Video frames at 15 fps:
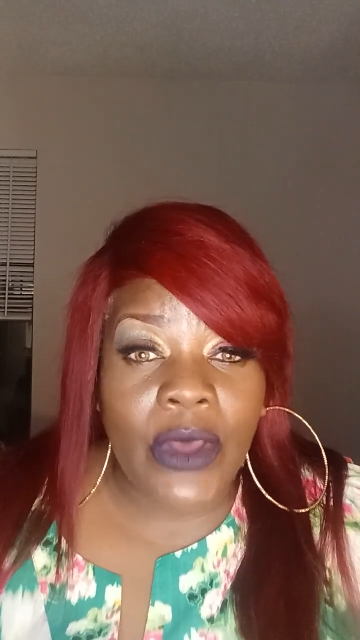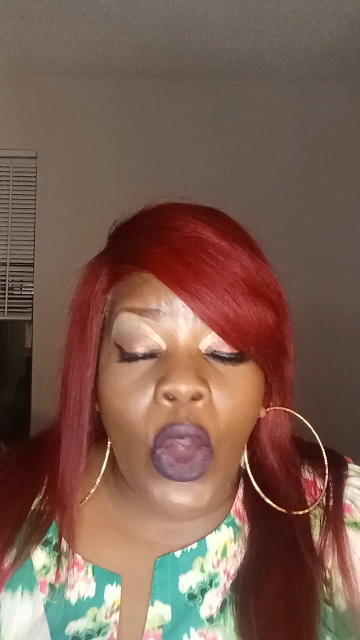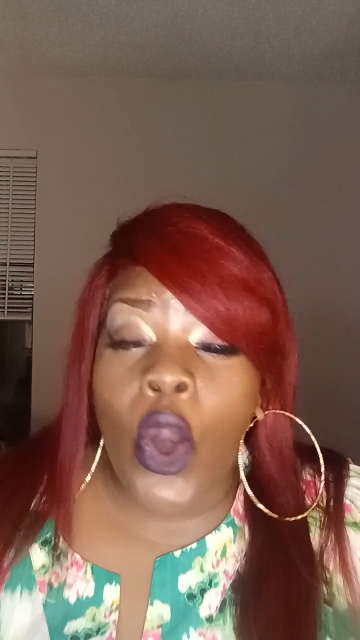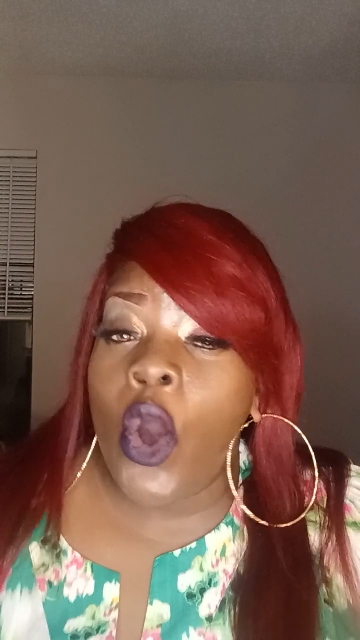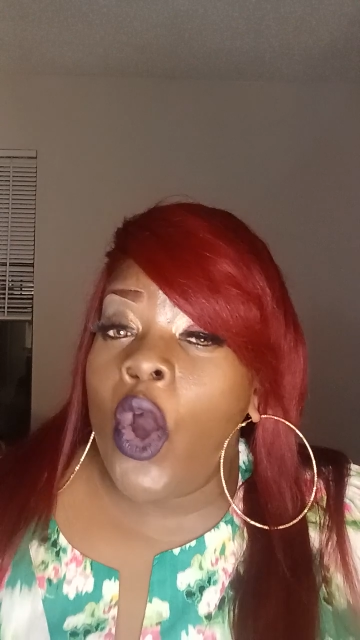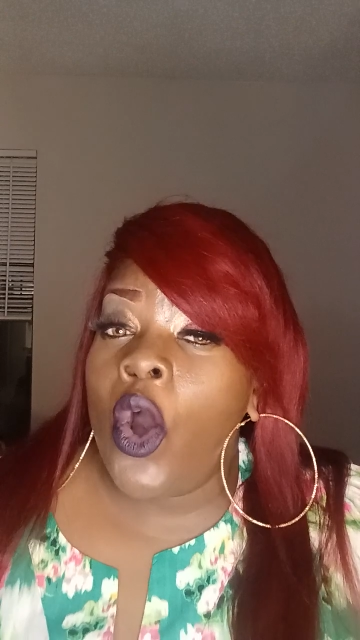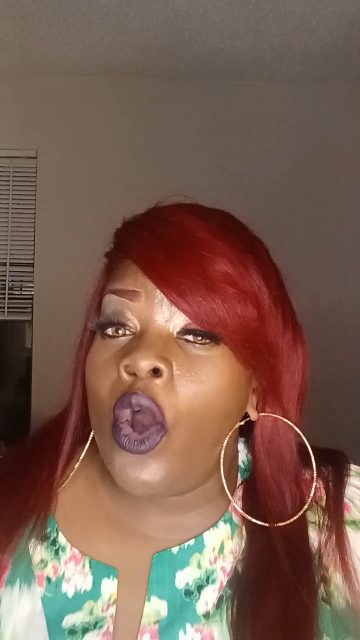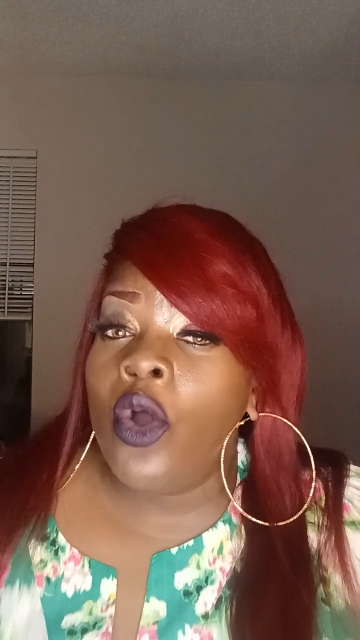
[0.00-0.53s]

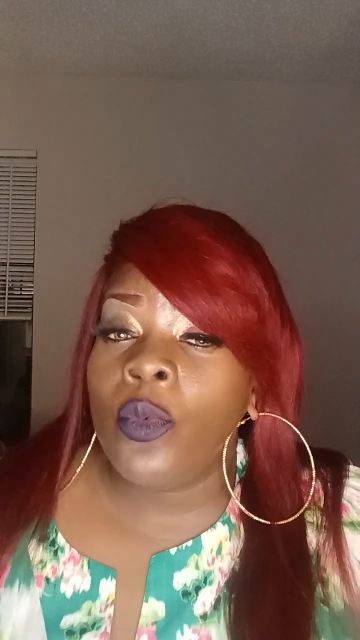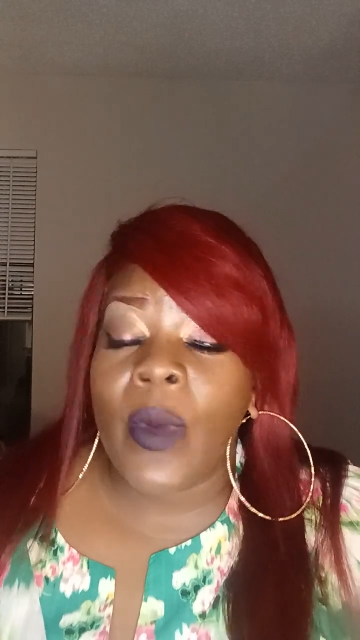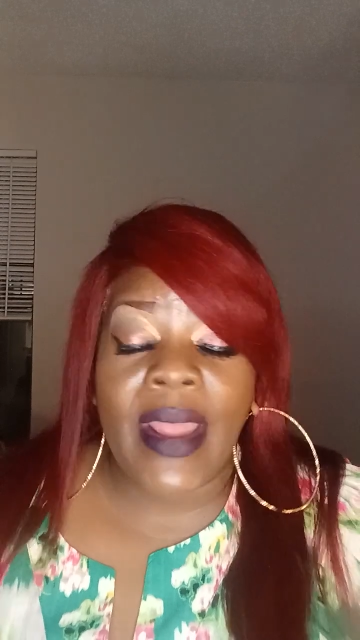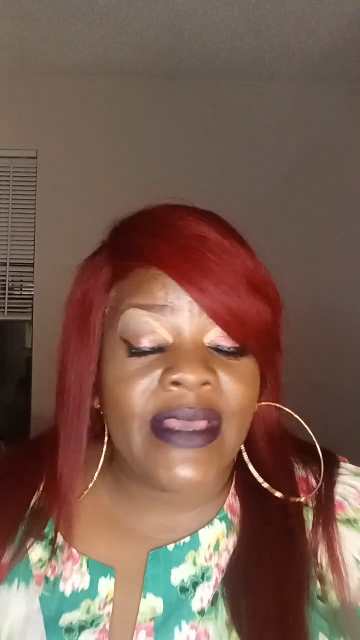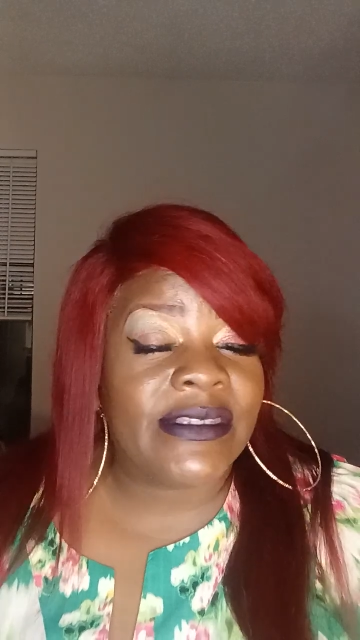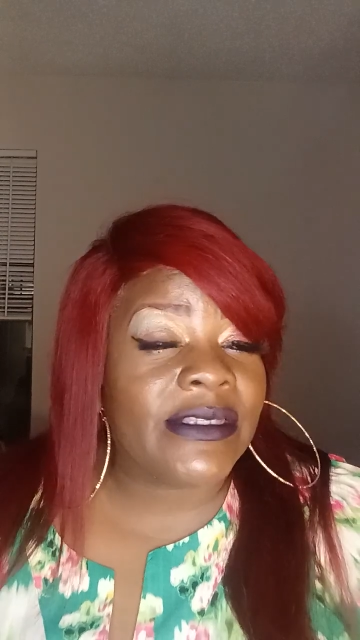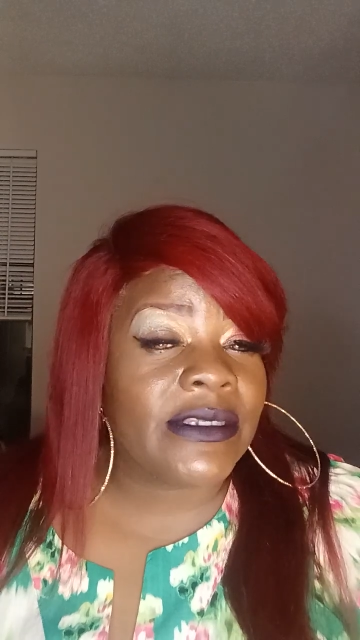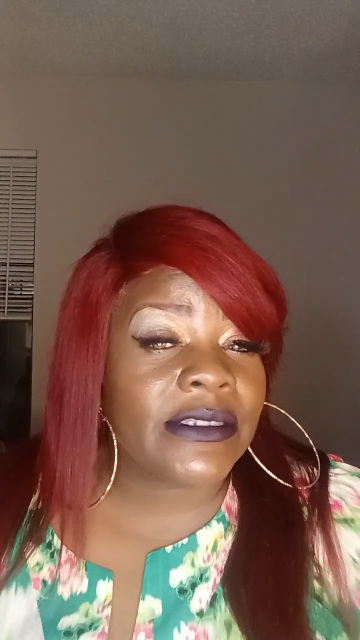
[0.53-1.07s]
All
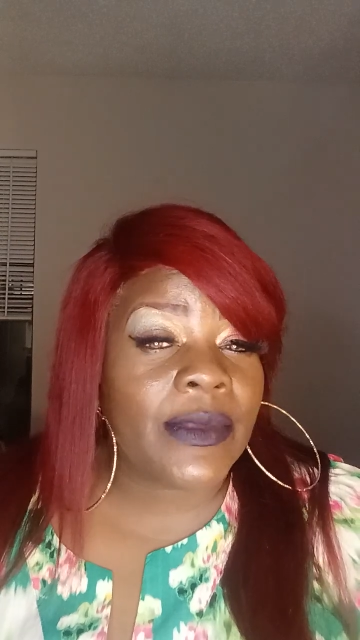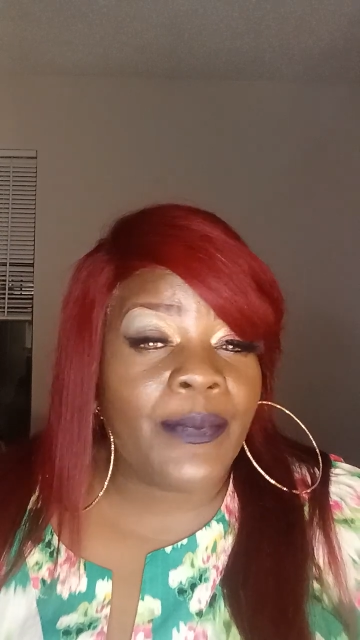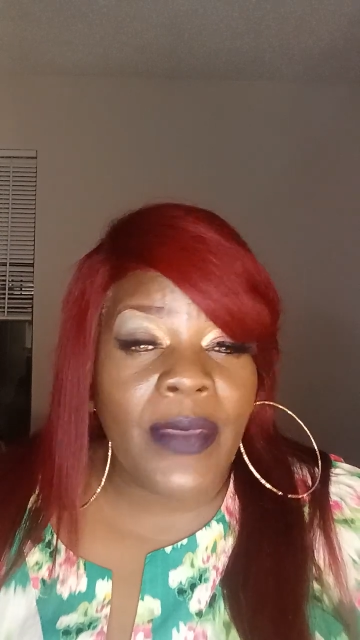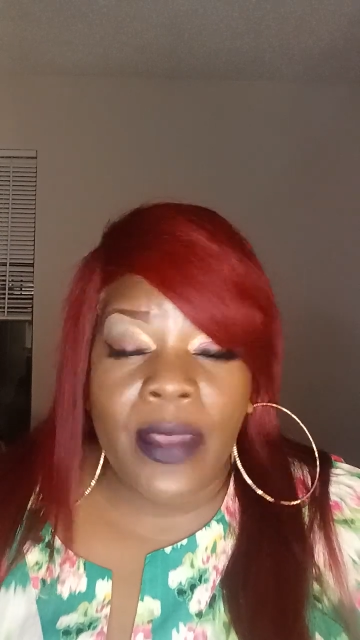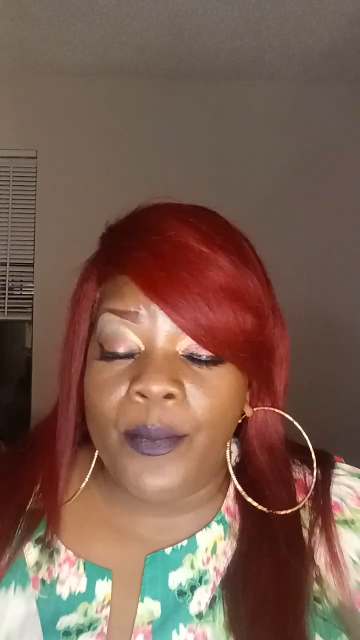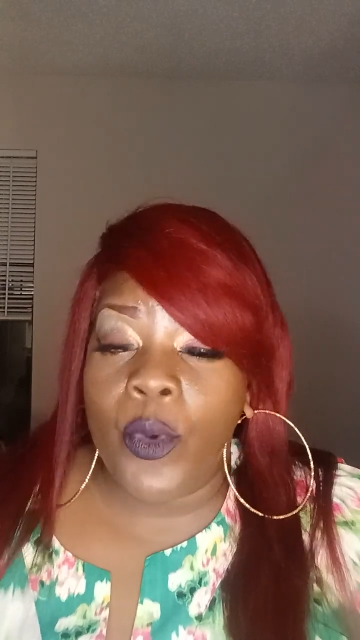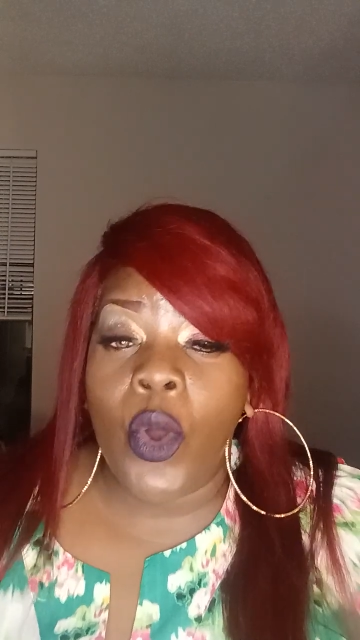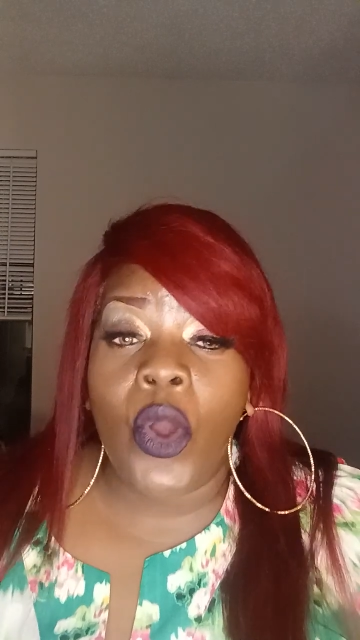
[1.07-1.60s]
races of
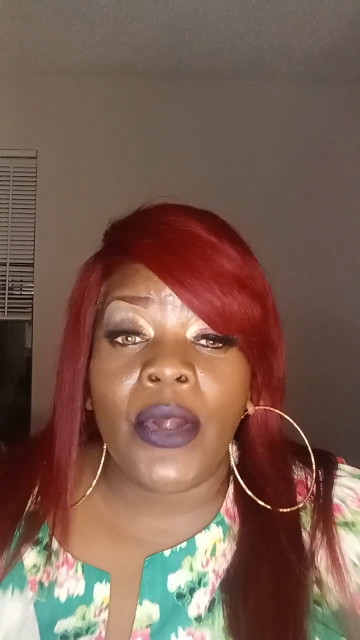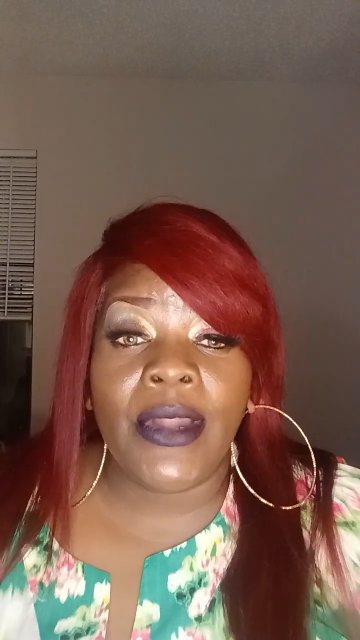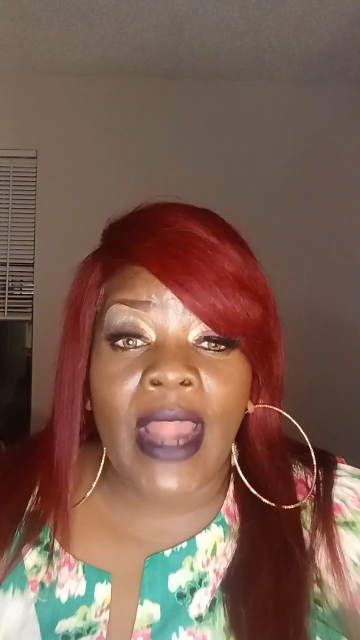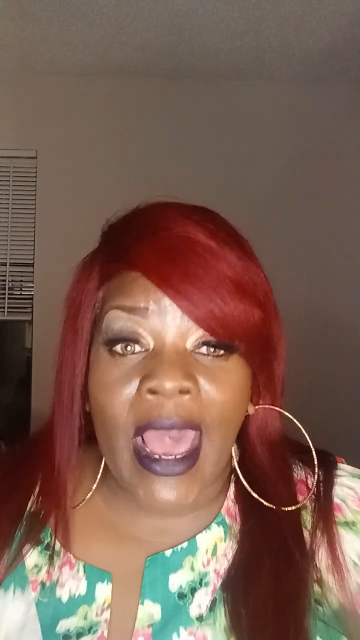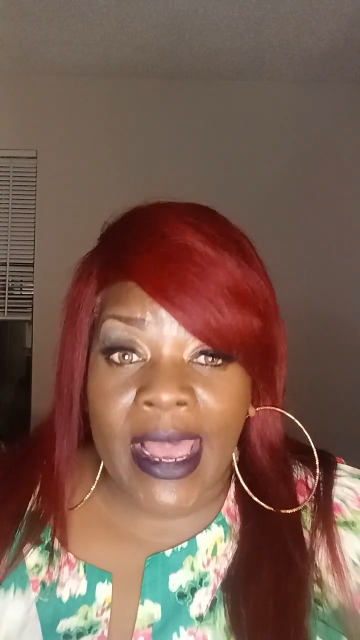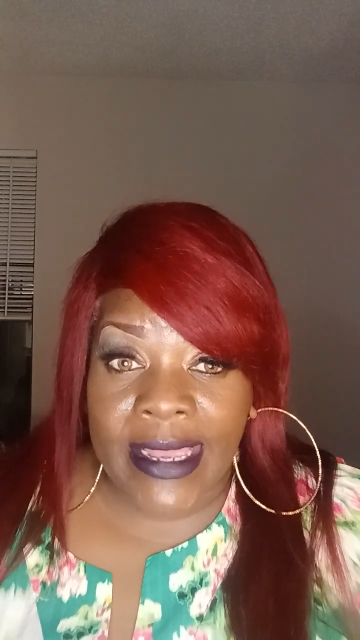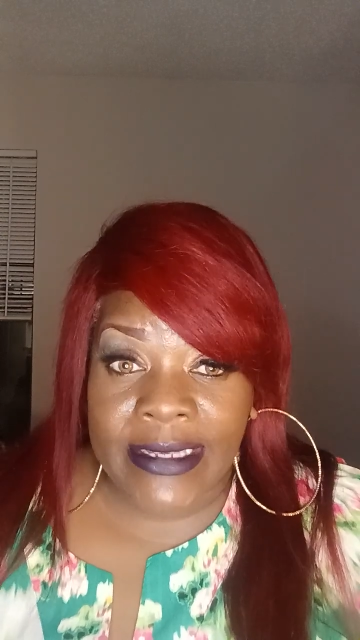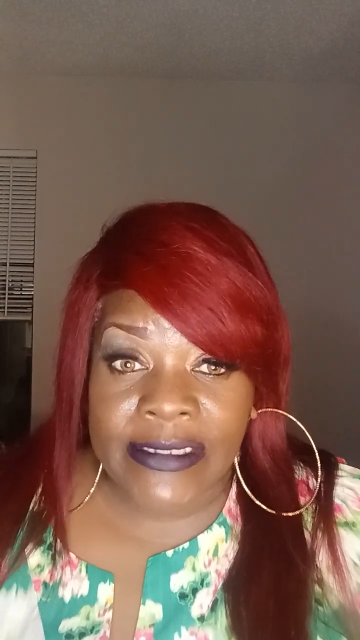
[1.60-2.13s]
people are
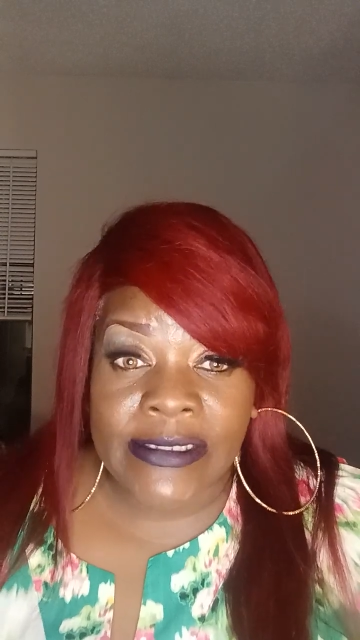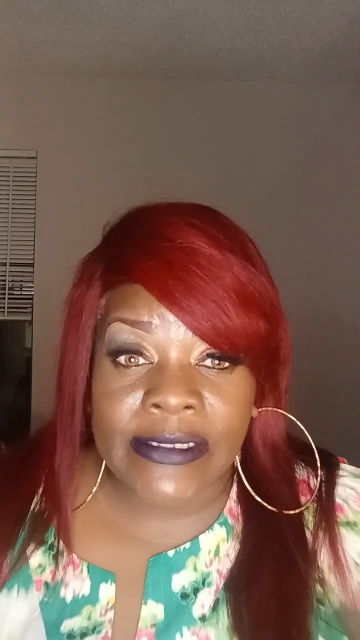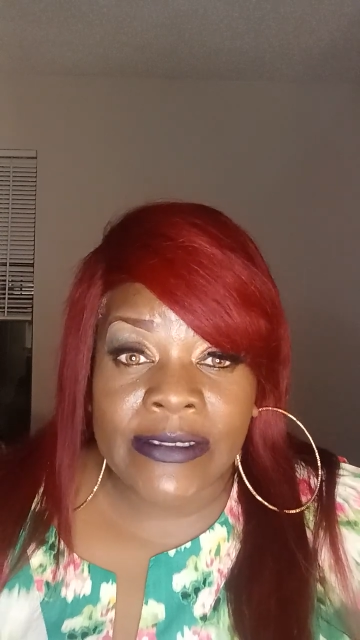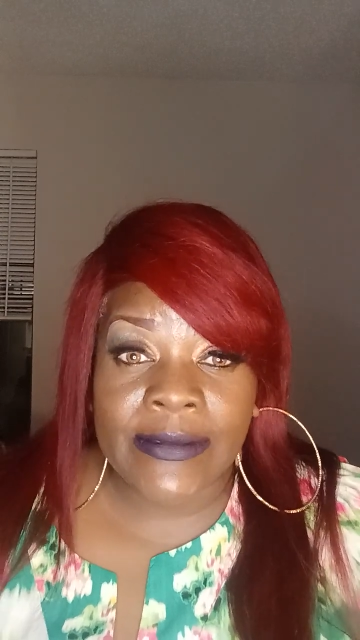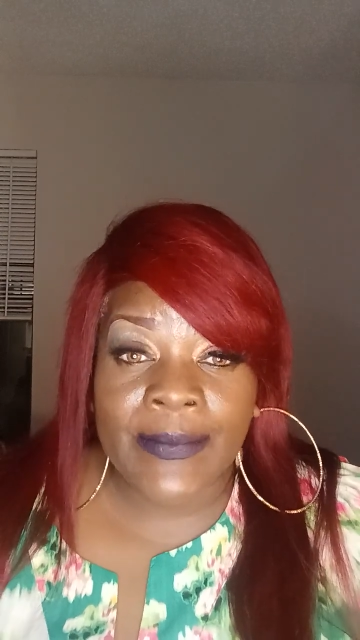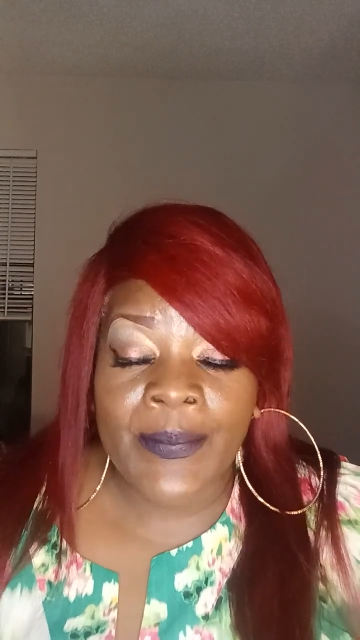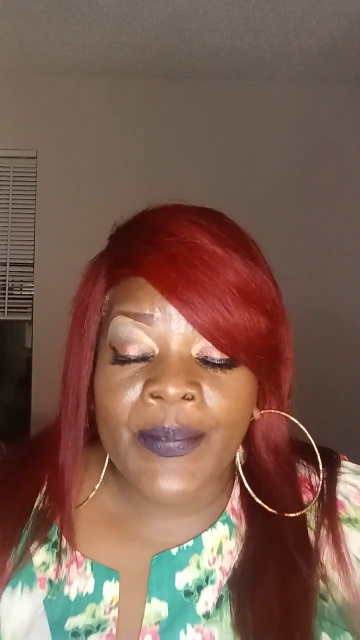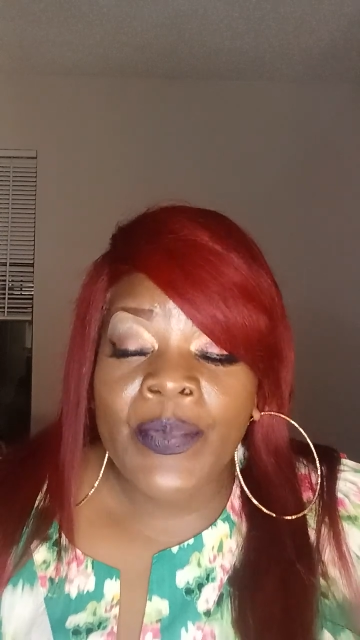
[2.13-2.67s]
nice.